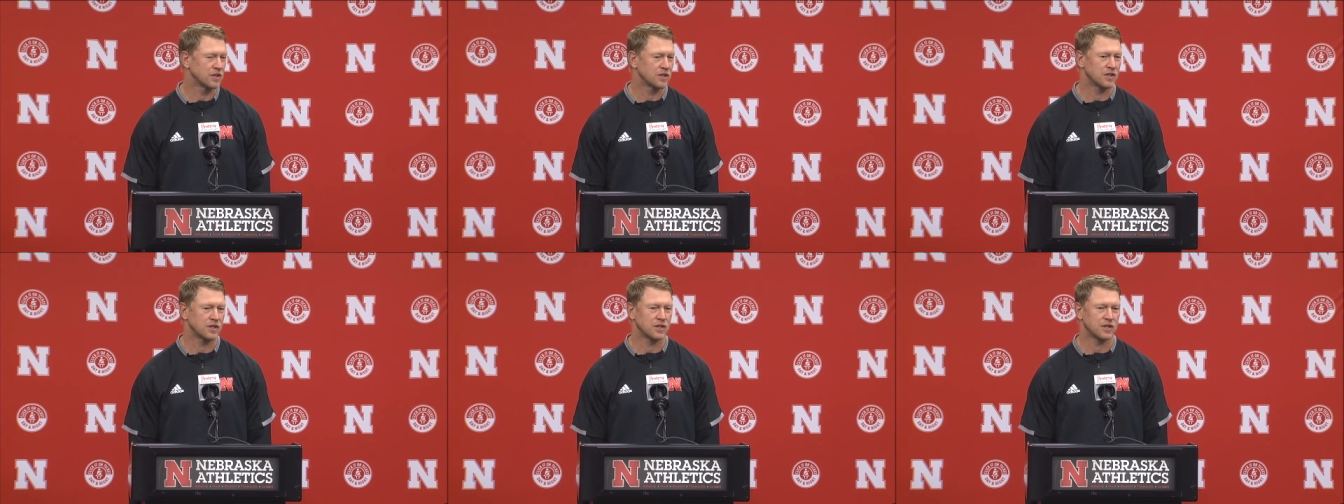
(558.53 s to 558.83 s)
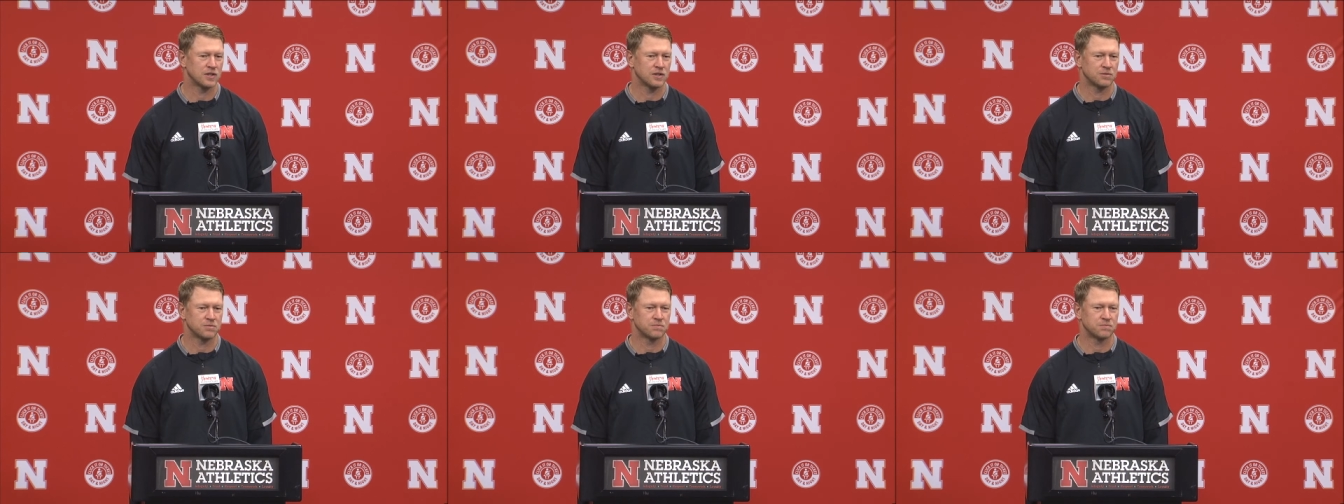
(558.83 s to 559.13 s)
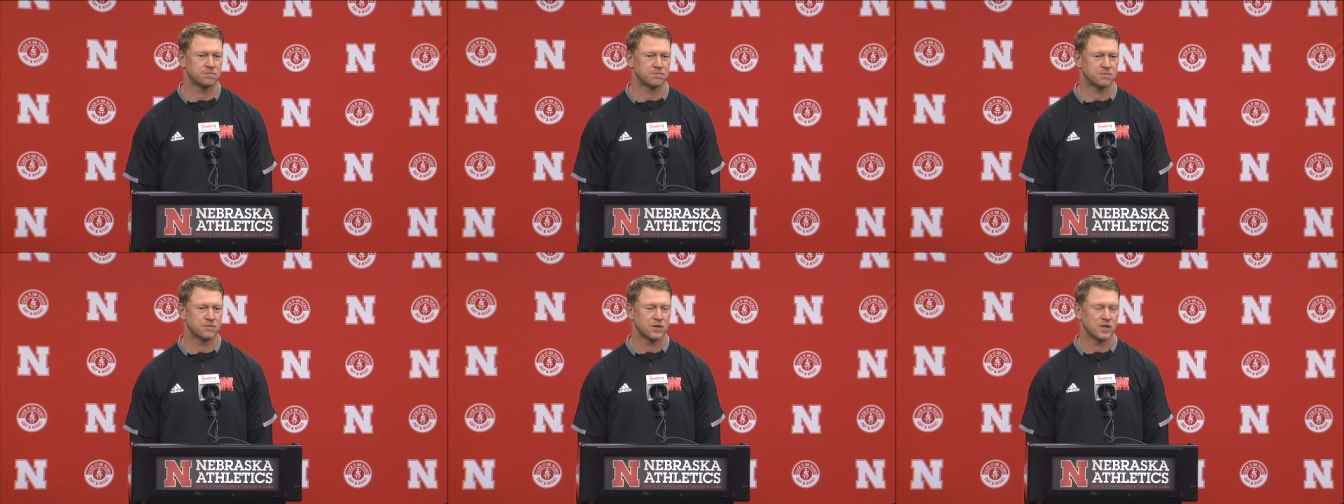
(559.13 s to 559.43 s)
Um,
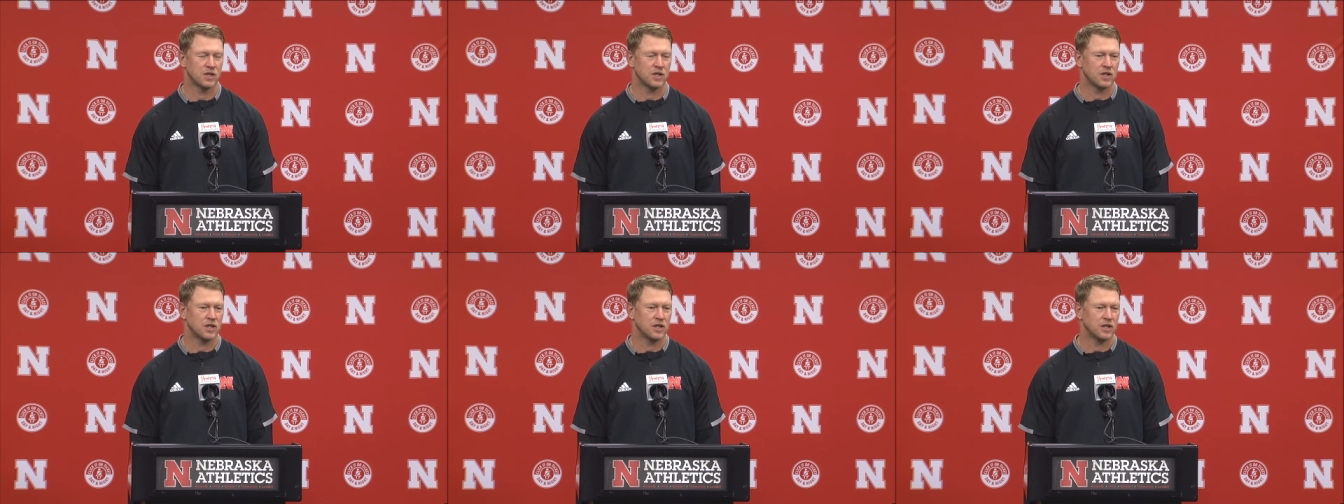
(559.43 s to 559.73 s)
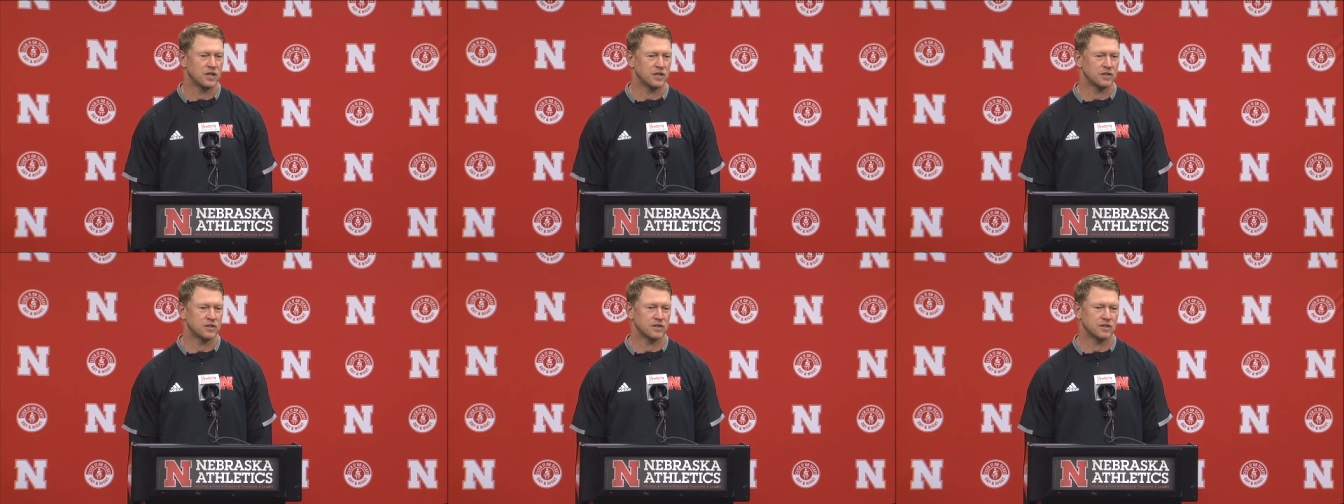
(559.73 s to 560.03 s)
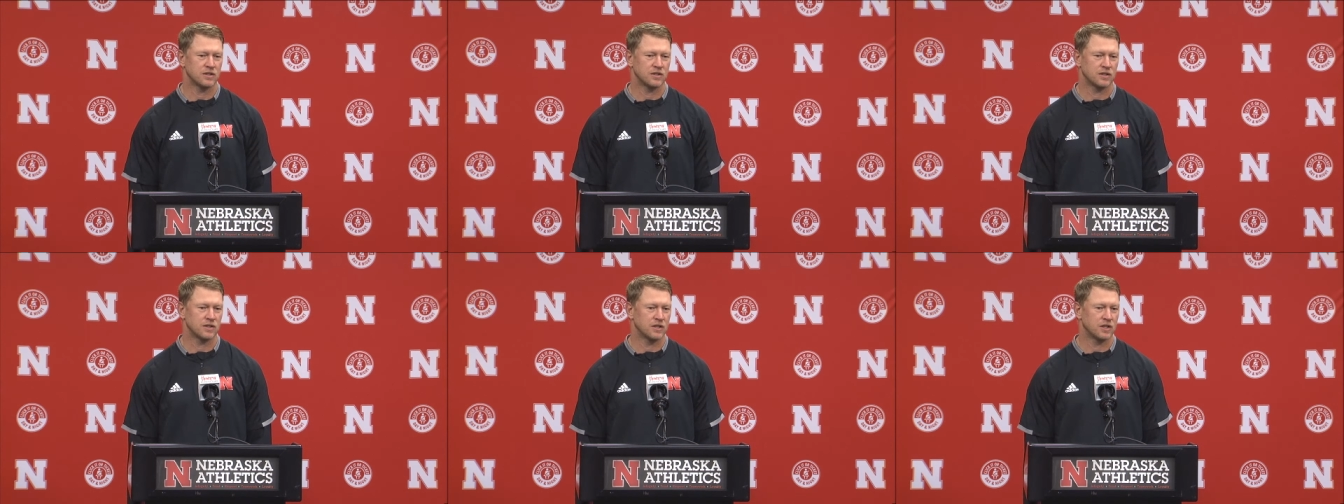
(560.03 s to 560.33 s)
he
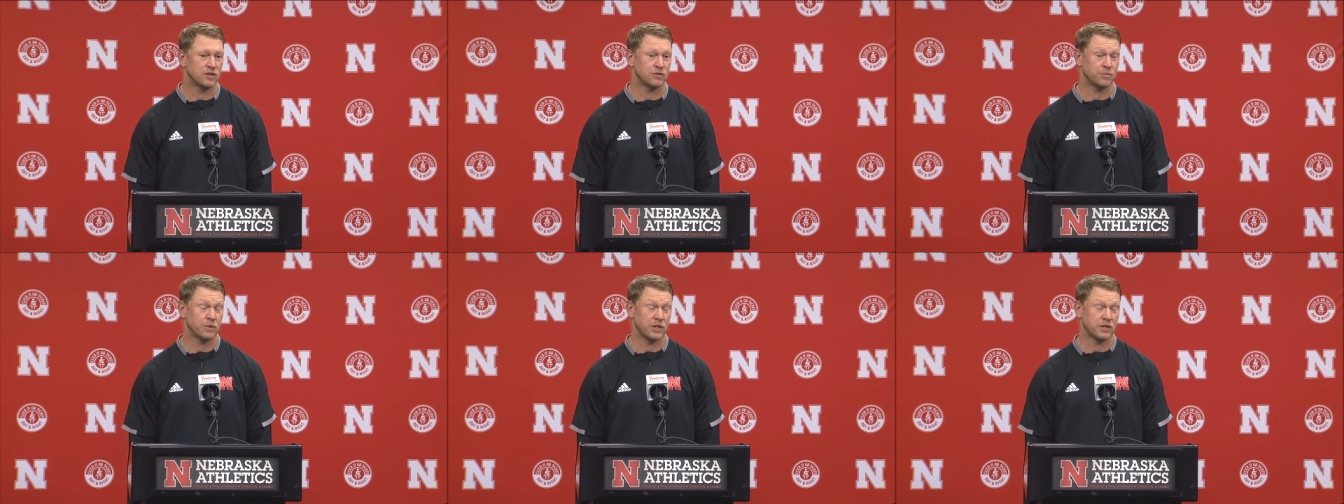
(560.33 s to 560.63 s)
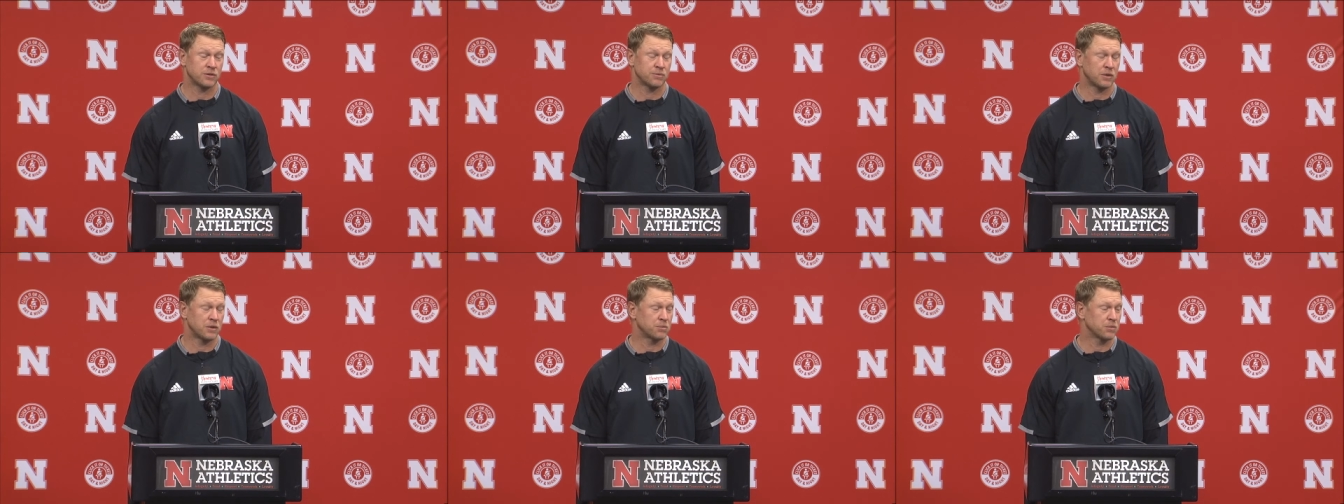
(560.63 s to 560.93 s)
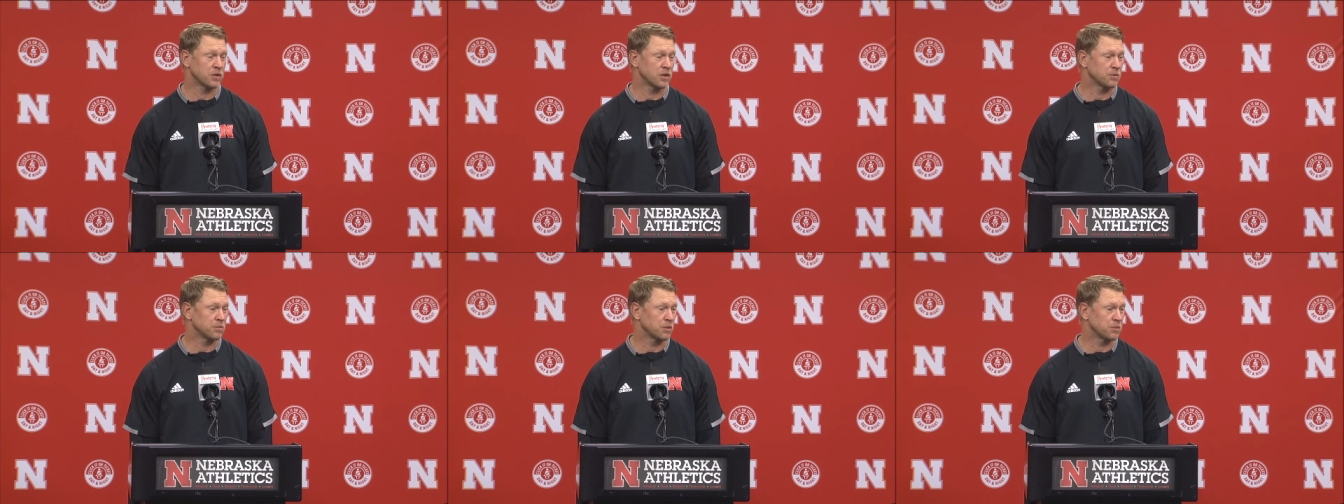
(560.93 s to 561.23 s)
he's made some
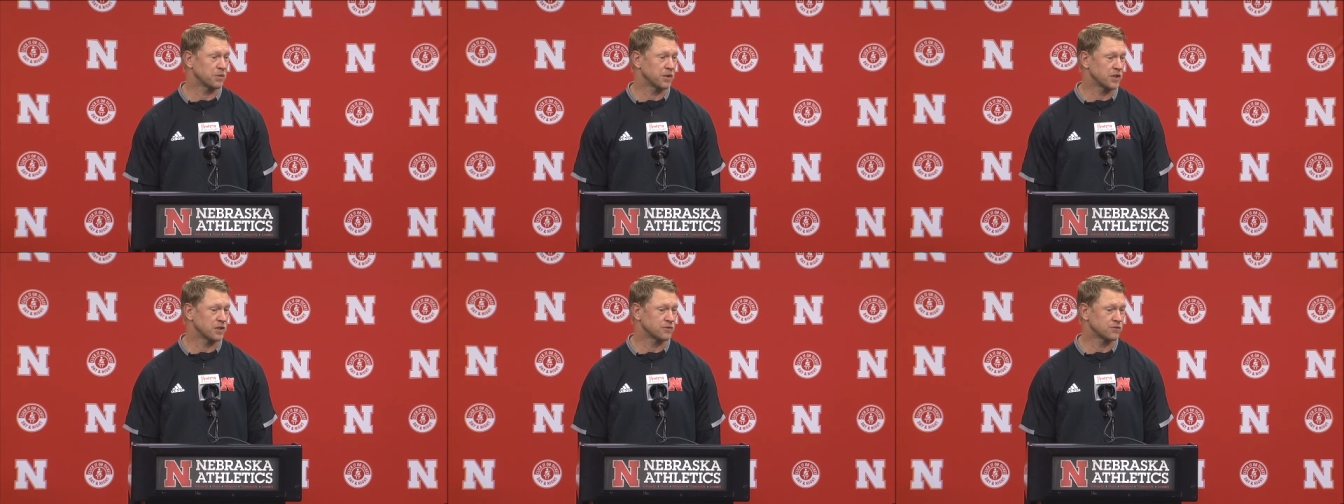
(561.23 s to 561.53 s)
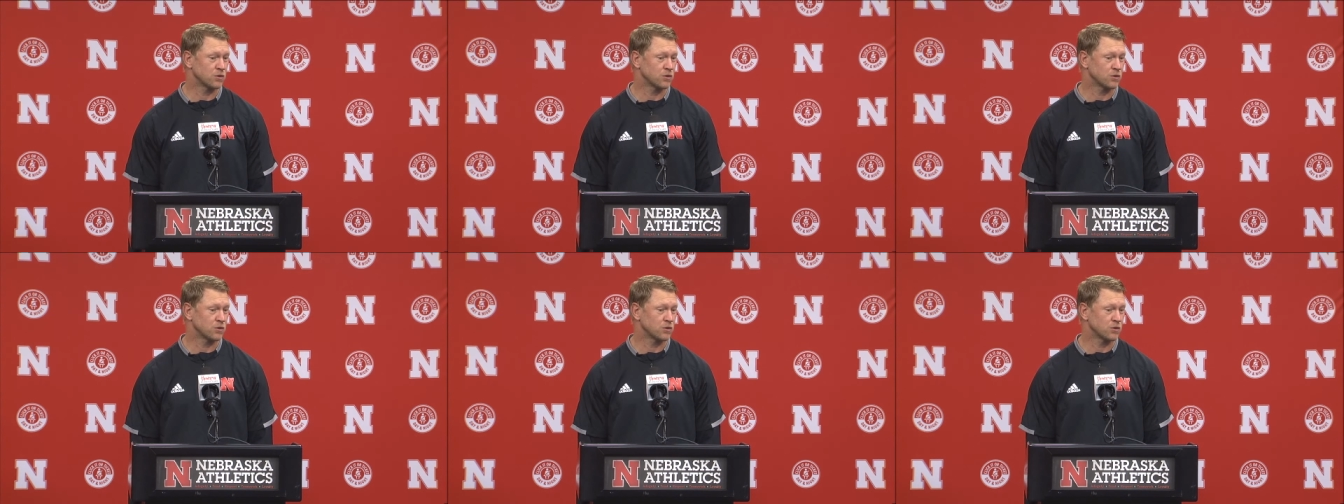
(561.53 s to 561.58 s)
unbelievable plays